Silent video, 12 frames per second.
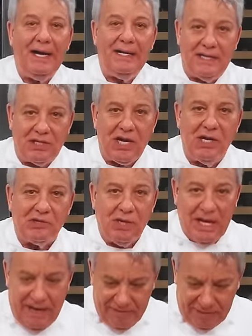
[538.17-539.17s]
this
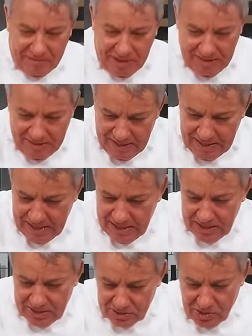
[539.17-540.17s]
country gave it to me.
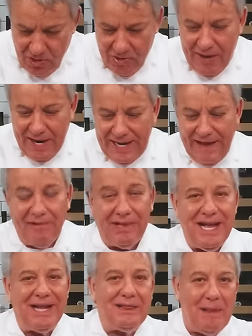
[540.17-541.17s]
So I have a
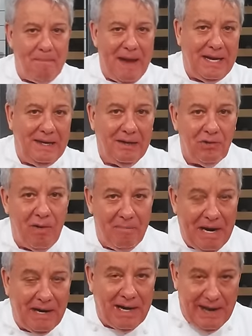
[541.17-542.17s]
debt to pay to
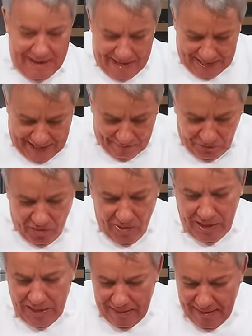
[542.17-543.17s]
America, and I'm
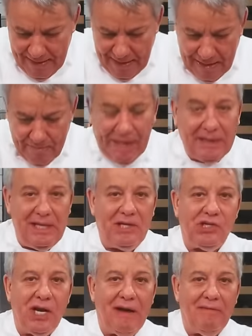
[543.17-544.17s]
doing it by teaching